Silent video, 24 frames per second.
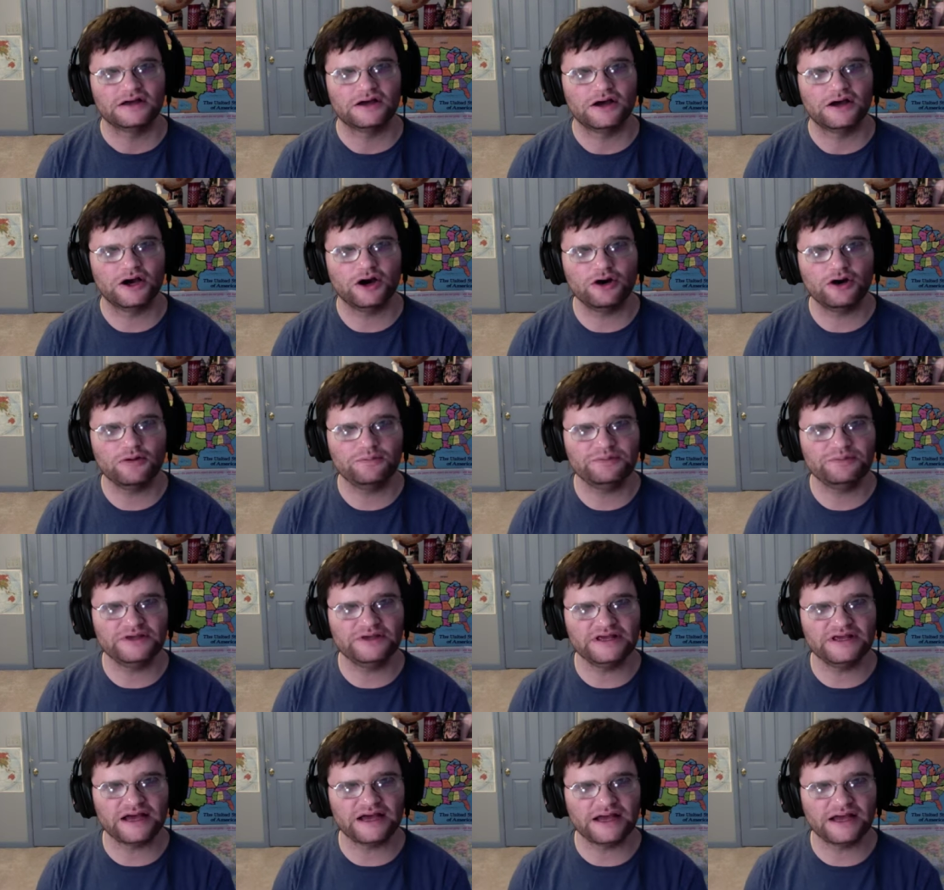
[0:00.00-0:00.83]
O
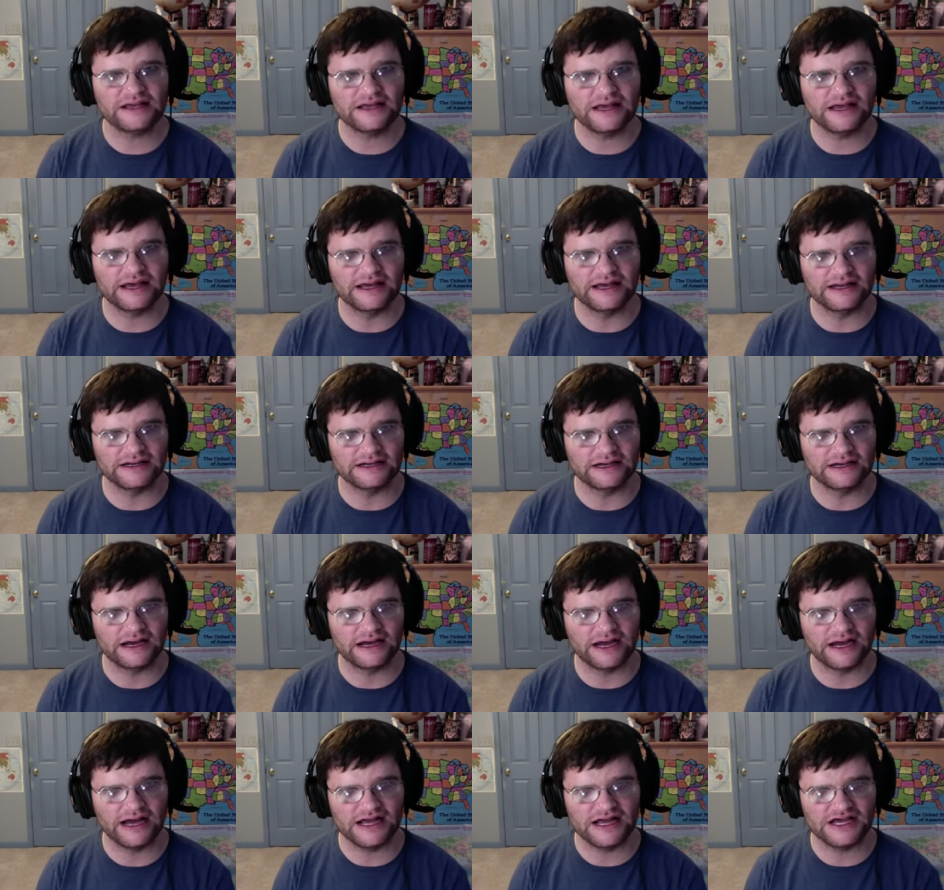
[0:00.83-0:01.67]
P I N
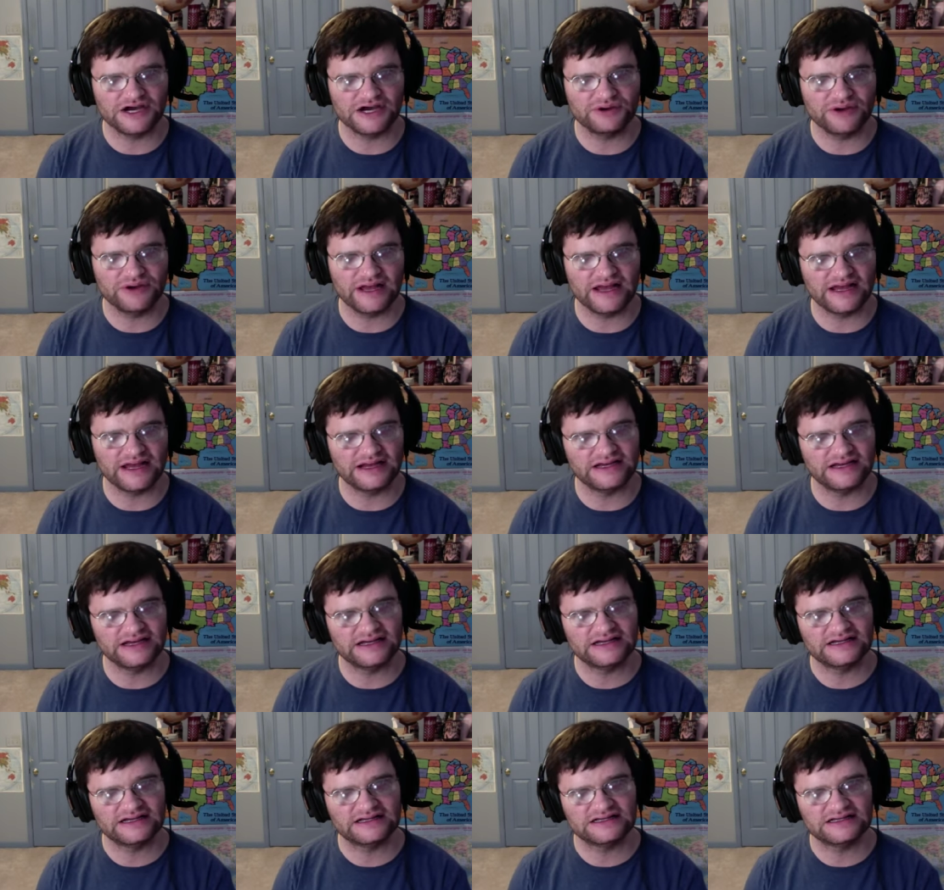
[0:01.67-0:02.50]
I O N
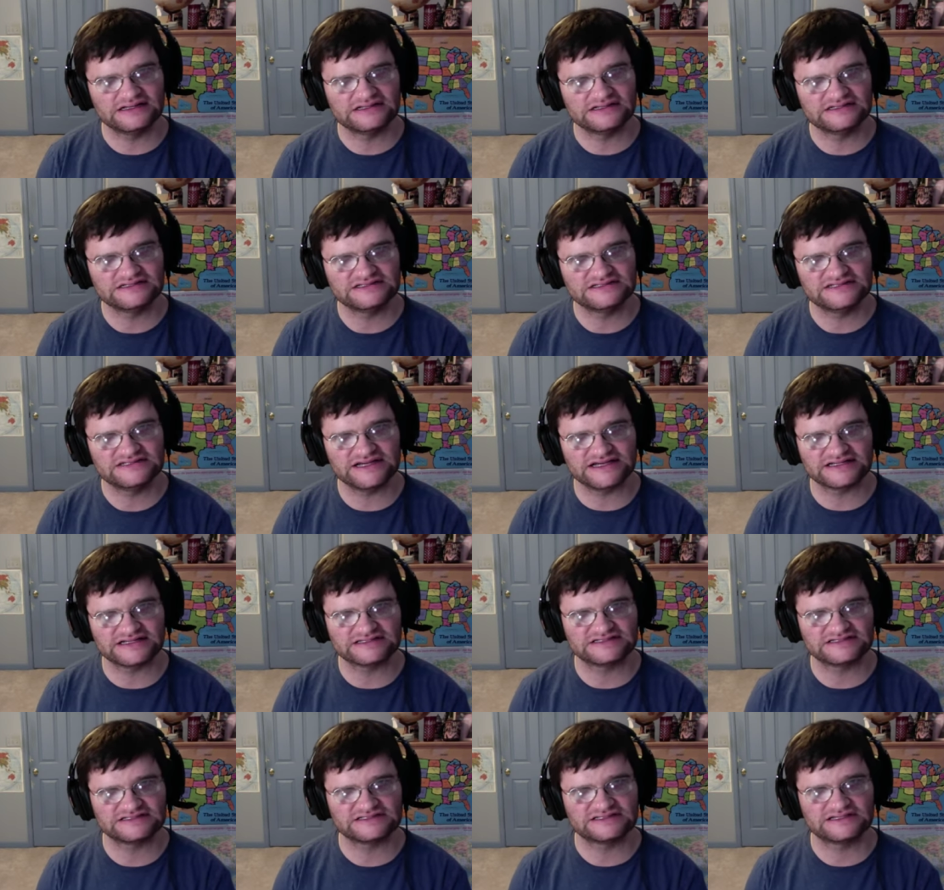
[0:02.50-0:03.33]

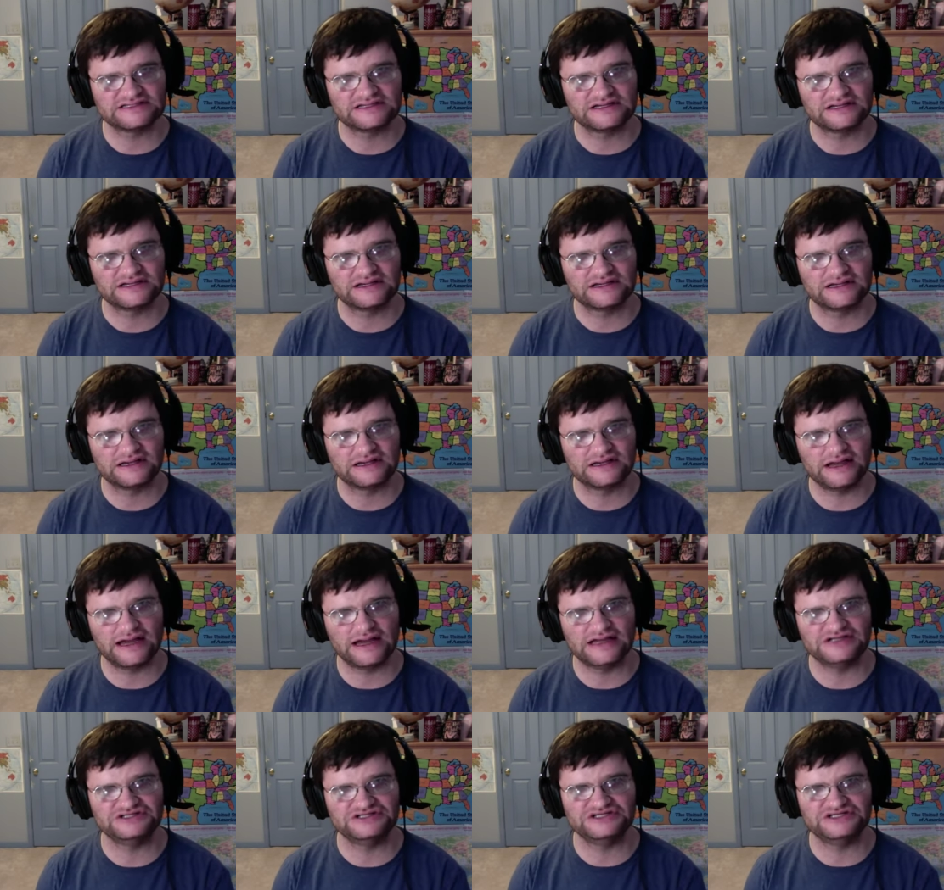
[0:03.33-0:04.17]
6
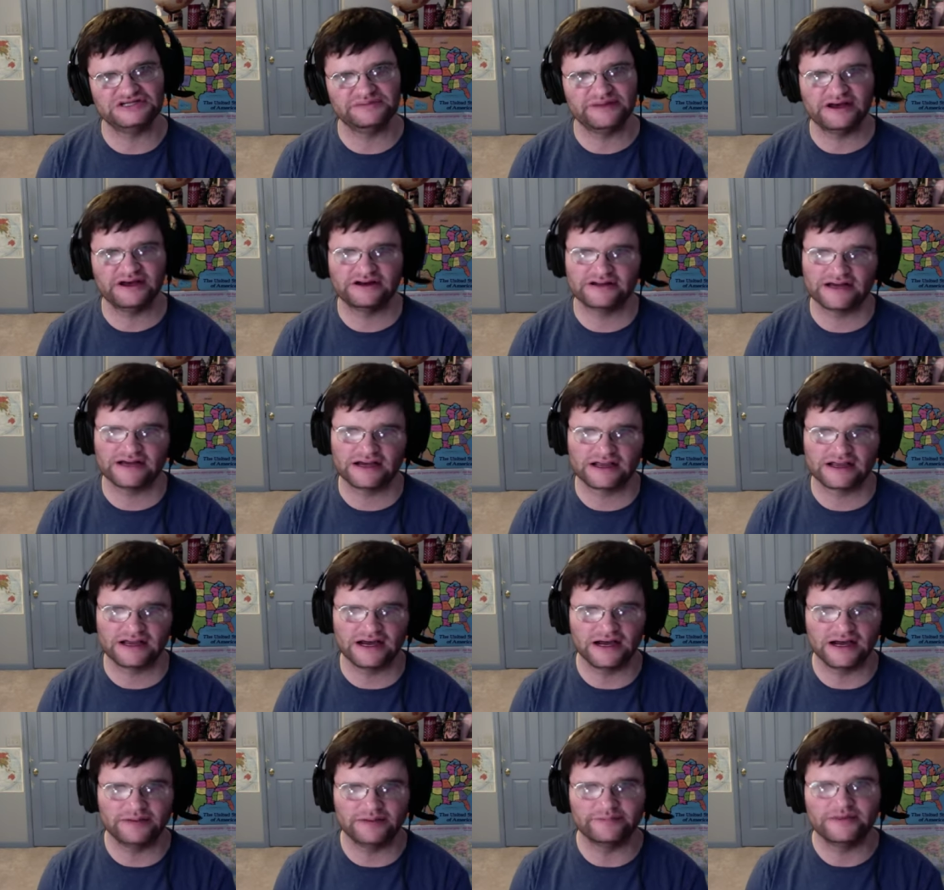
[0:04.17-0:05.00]
at
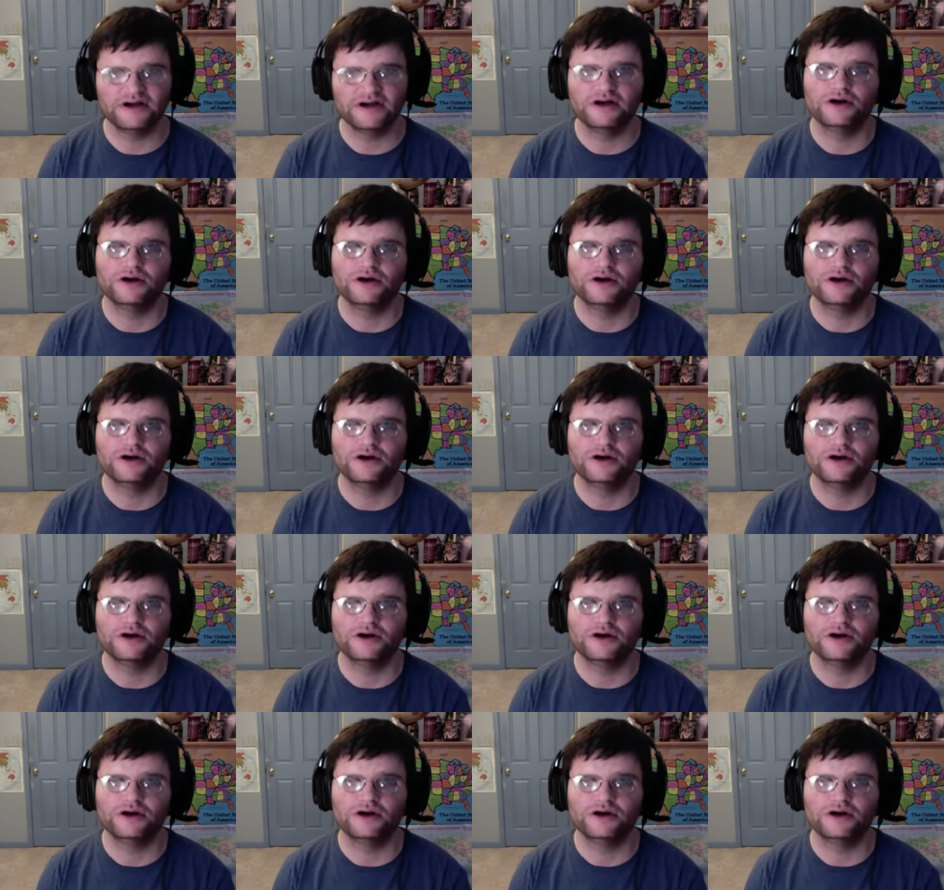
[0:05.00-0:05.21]
gmail.com.